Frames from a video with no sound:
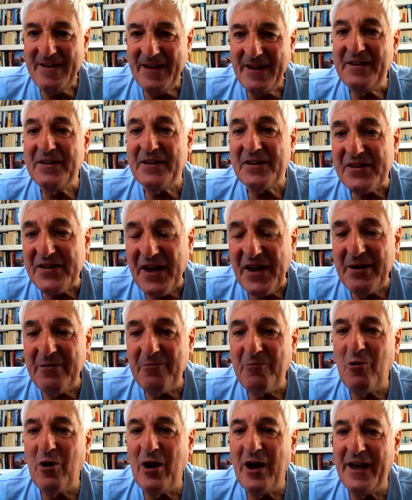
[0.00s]
in the
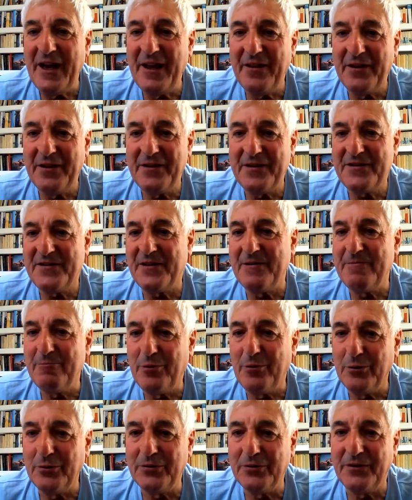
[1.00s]
same way that it's
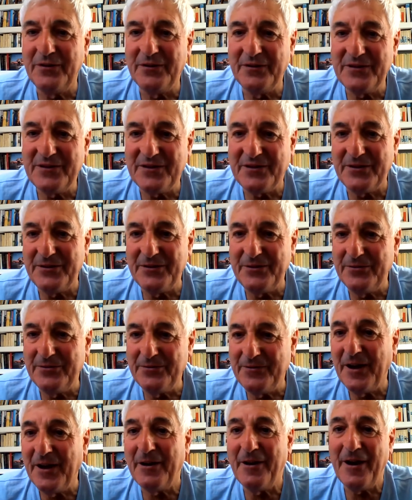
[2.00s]
important to
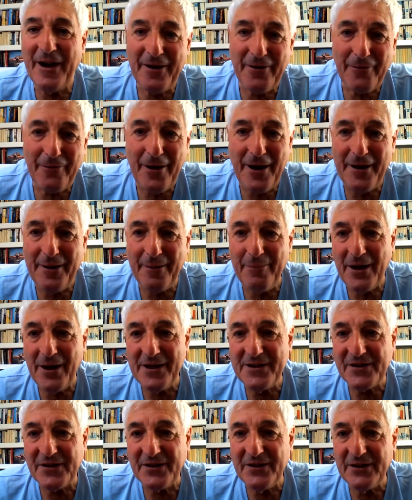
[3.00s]
know how to ride a
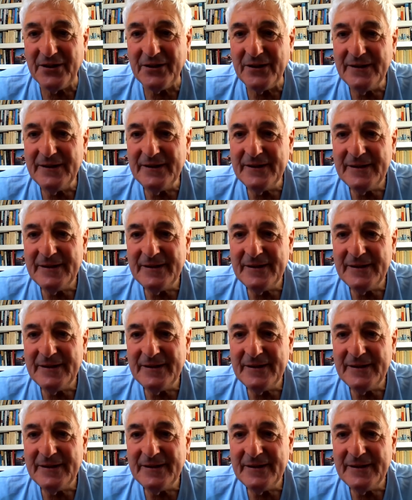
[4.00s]
bicycle.